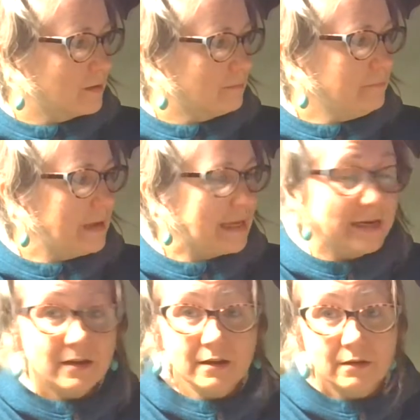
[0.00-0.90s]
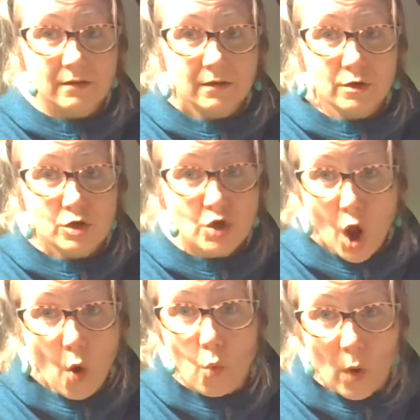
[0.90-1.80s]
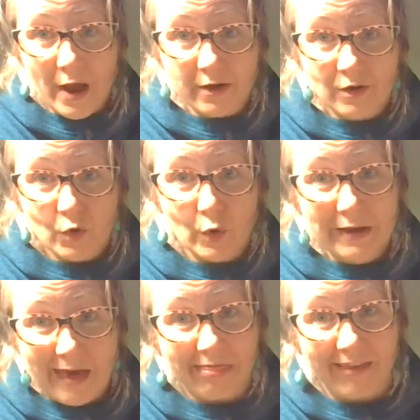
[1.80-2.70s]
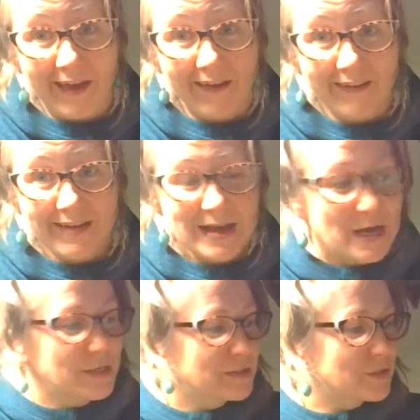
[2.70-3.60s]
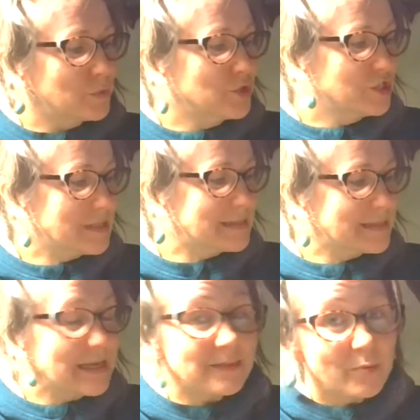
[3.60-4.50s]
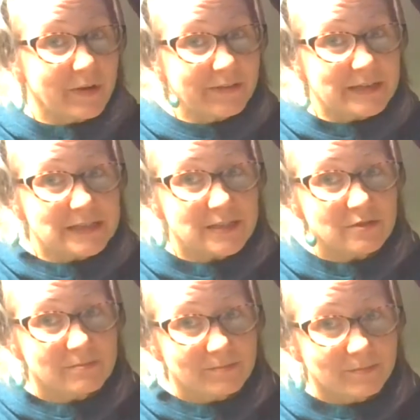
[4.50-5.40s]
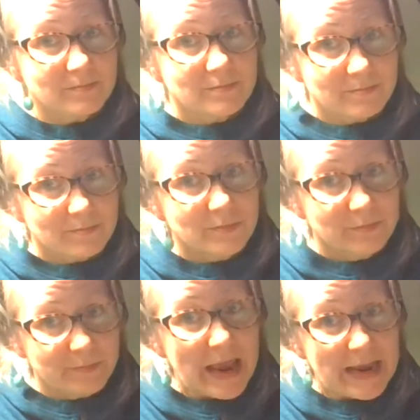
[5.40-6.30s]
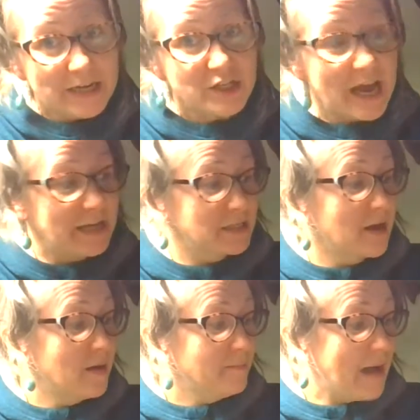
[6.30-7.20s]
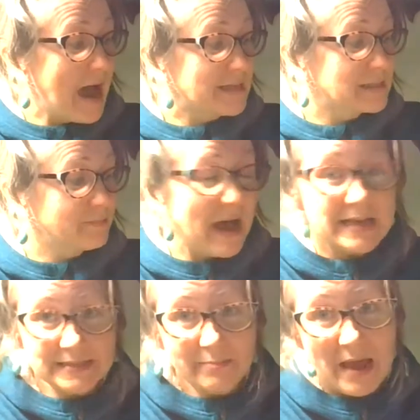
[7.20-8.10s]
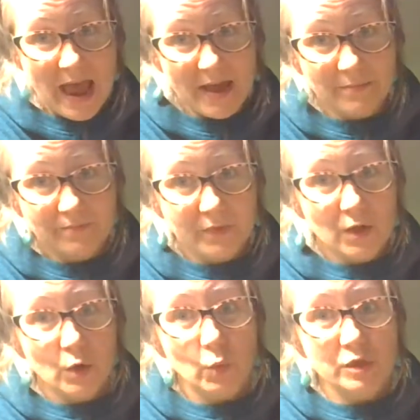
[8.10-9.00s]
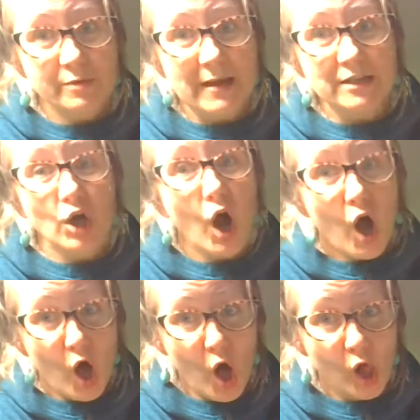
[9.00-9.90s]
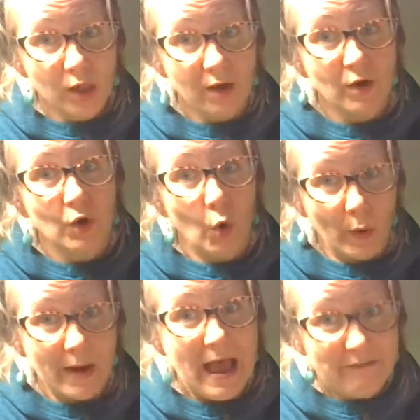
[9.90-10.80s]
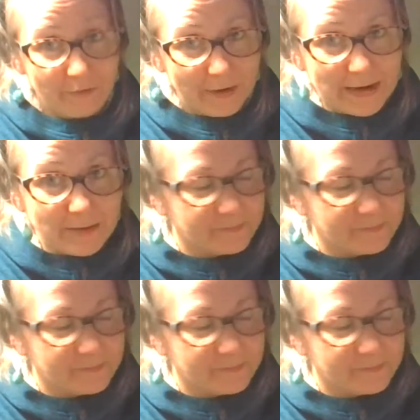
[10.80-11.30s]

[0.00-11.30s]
mean no one or nothing. So just like the previous page had pass a pan, which meant all or every,